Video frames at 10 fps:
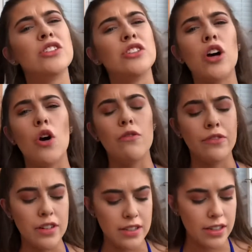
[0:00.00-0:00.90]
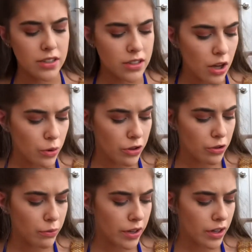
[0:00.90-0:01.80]
so frizzy. It's so
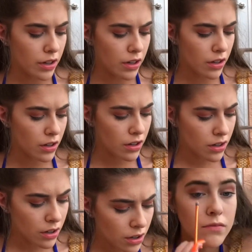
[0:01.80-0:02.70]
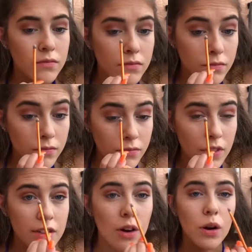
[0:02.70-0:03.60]
humid here.
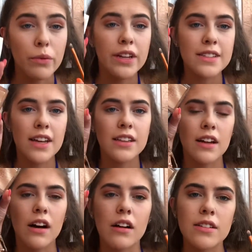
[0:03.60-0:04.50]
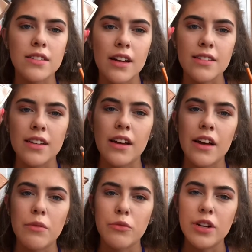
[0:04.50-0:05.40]
So I'm going to take the Anastasia
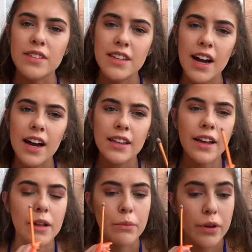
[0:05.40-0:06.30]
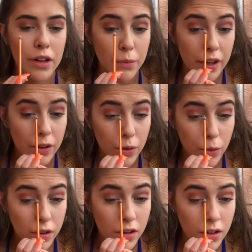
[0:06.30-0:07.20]
Amrezy highlight and put it in my inner
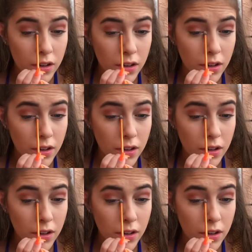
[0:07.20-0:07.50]
corner.